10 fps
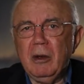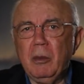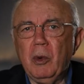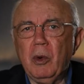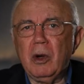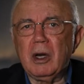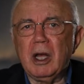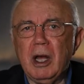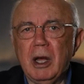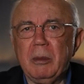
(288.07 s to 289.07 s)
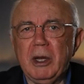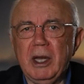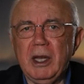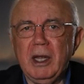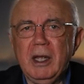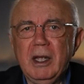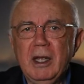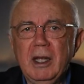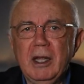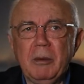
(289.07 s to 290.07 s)
more comedy
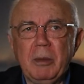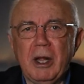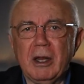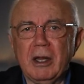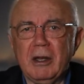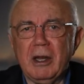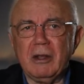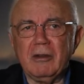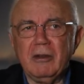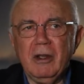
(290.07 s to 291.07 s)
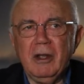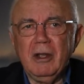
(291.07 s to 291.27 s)
in politics.